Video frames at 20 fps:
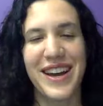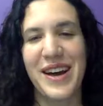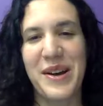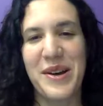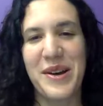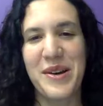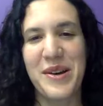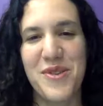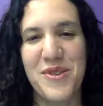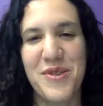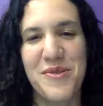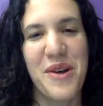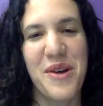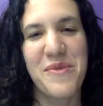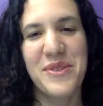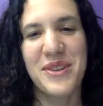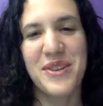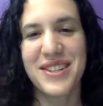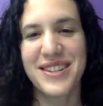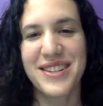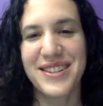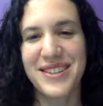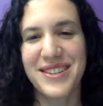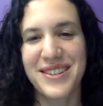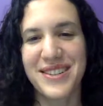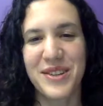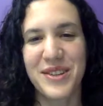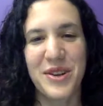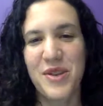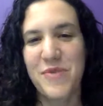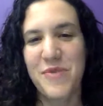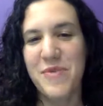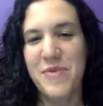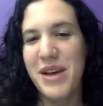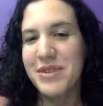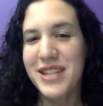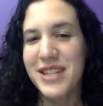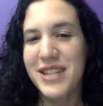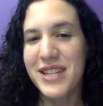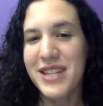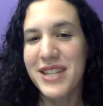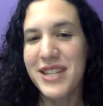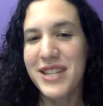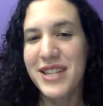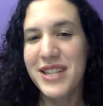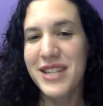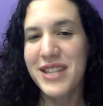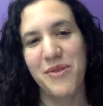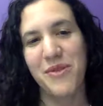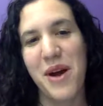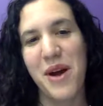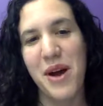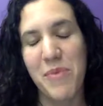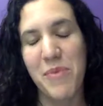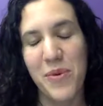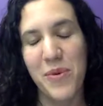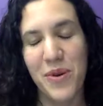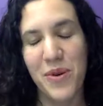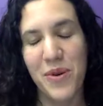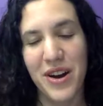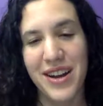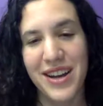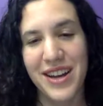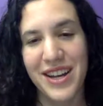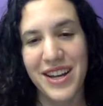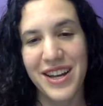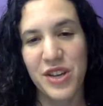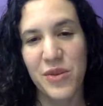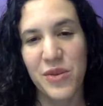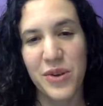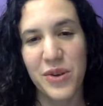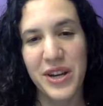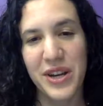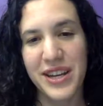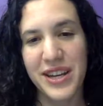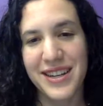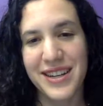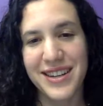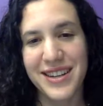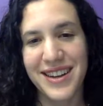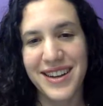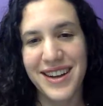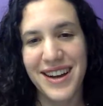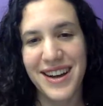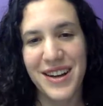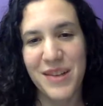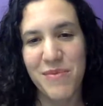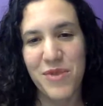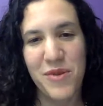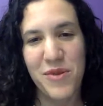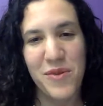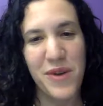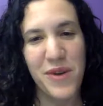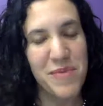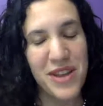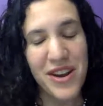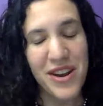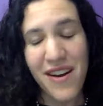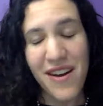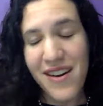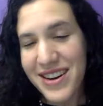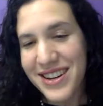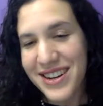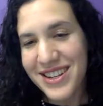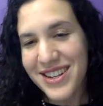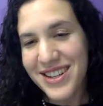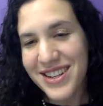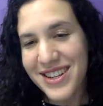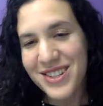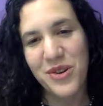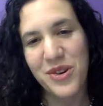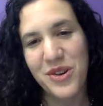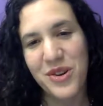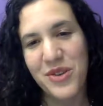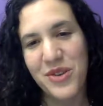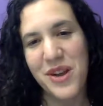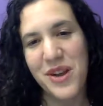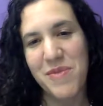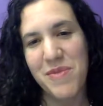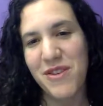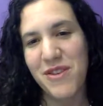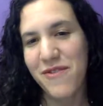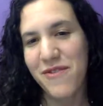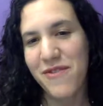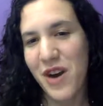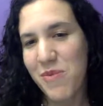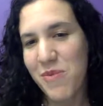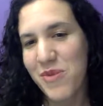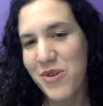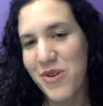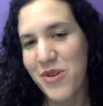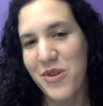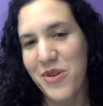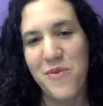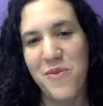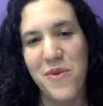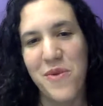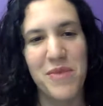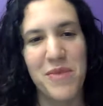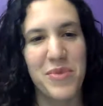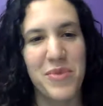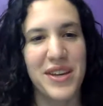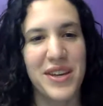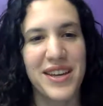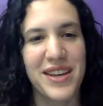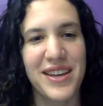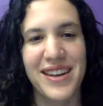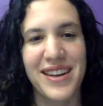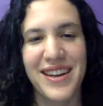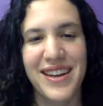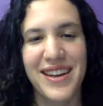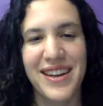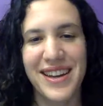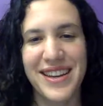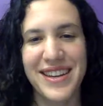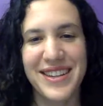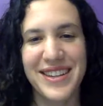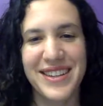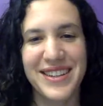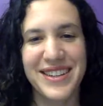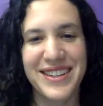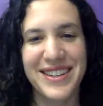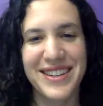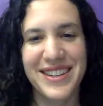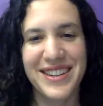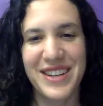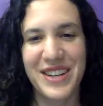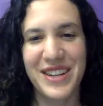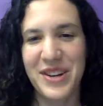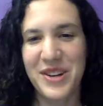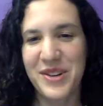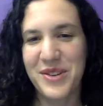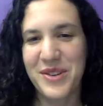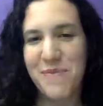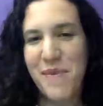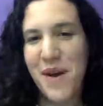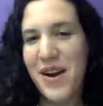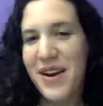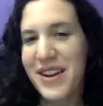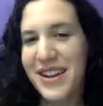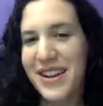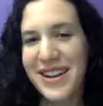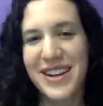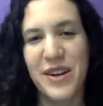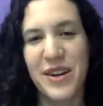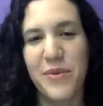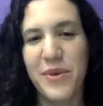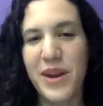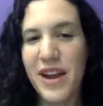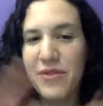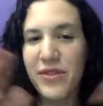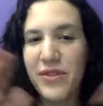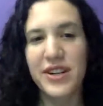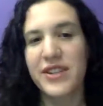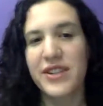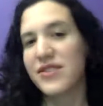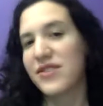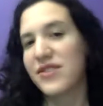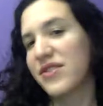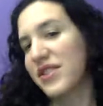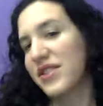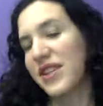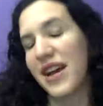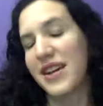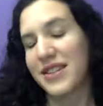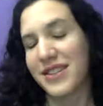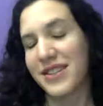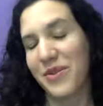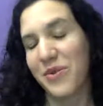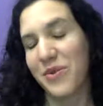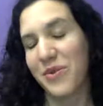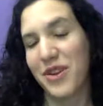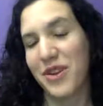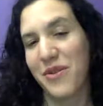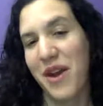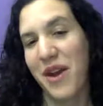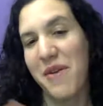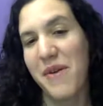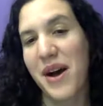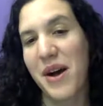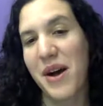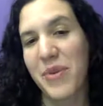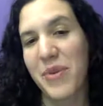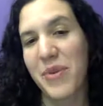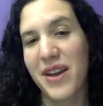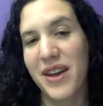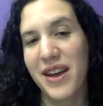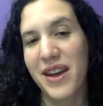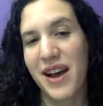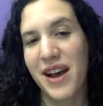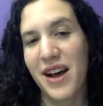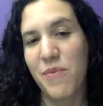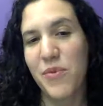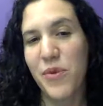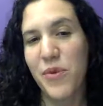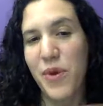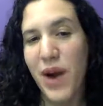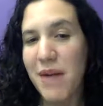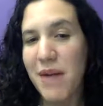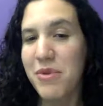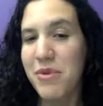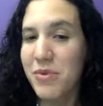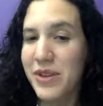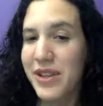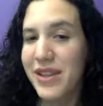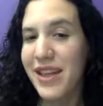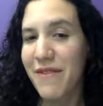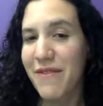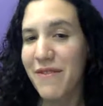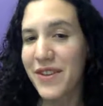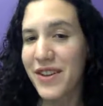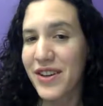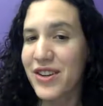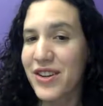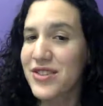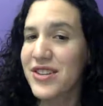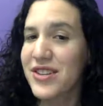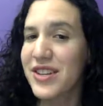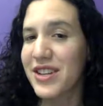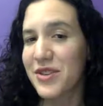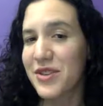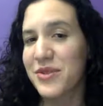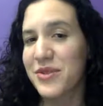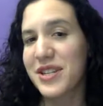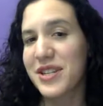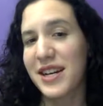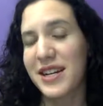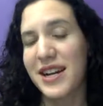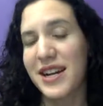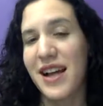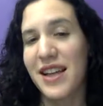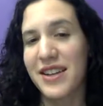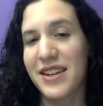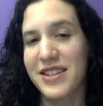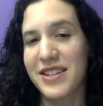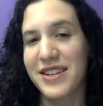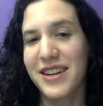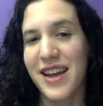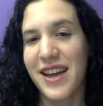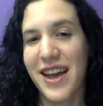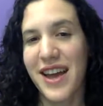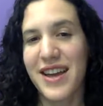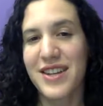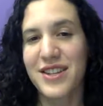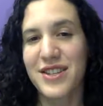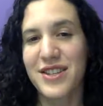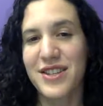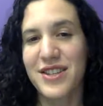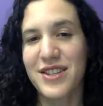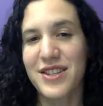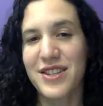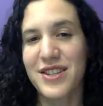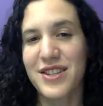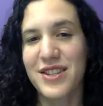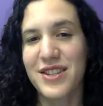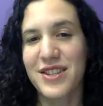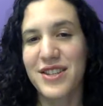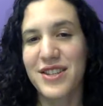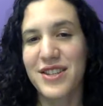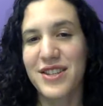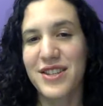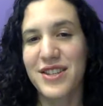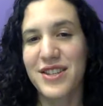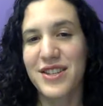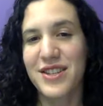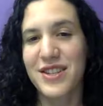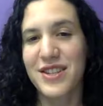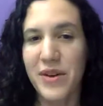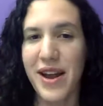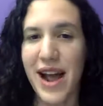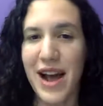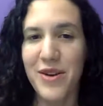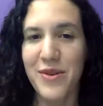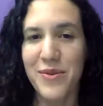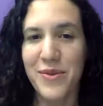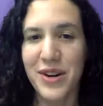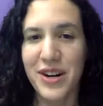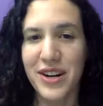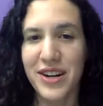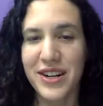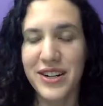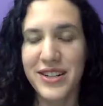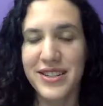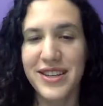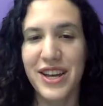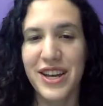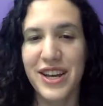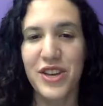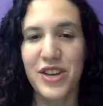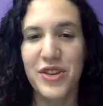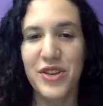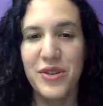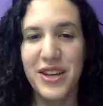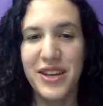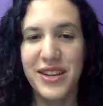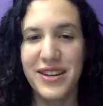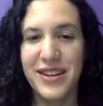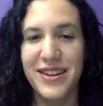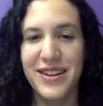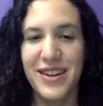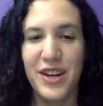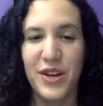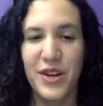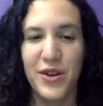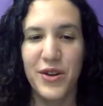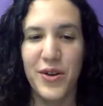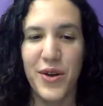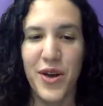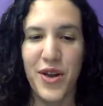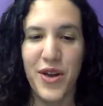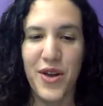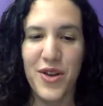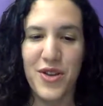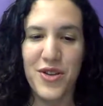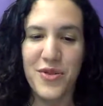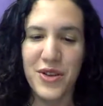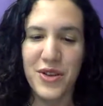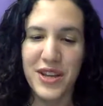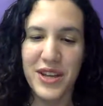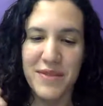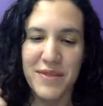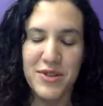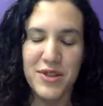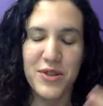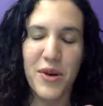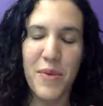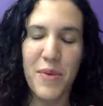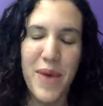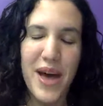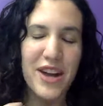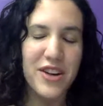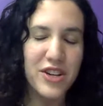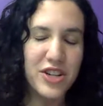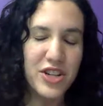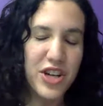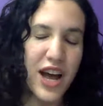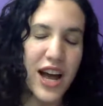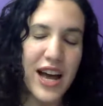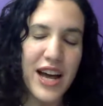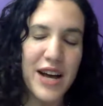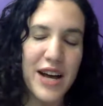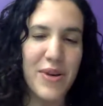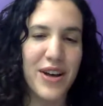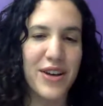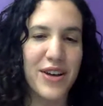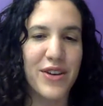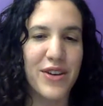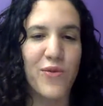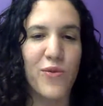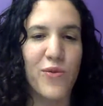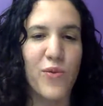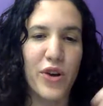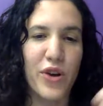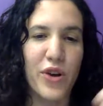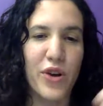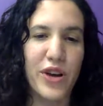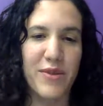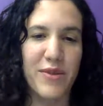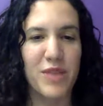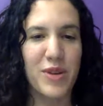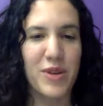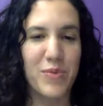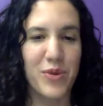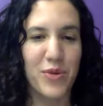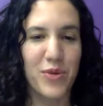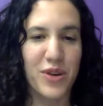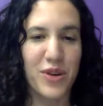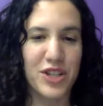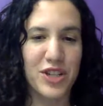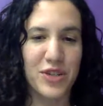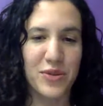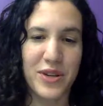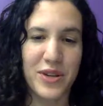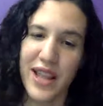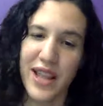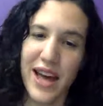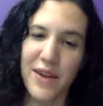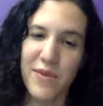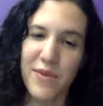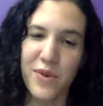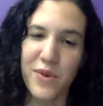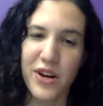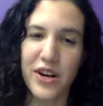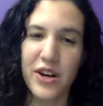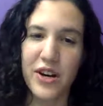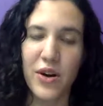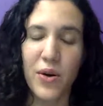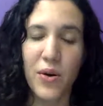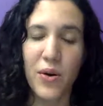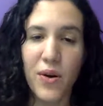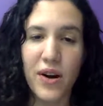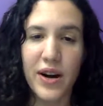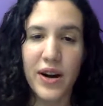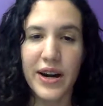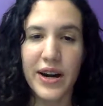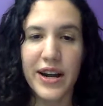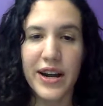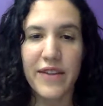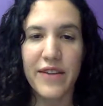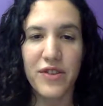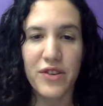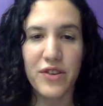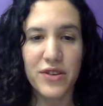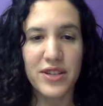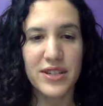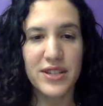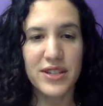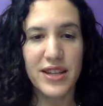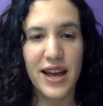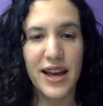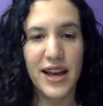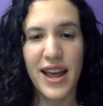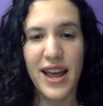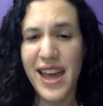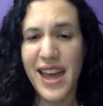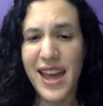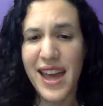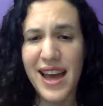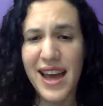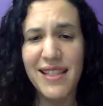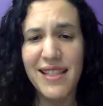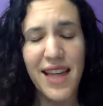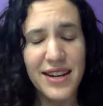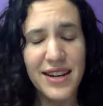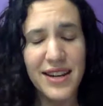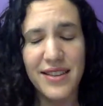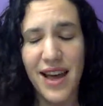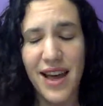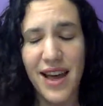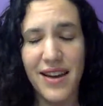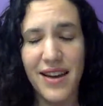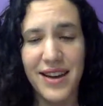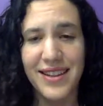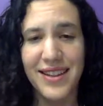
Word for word: um, you go into you know you become a doctor when you grow up, or you work in um, you want to be an artist, or you want to be a farmer, or you want to be in you know marketing or whatever it you decide to do when you grow up. Um, probably that field is going to use technology and a little bit about how it works, you can you can do a better job of working with the people who are doing that work or if you decide hey i liked that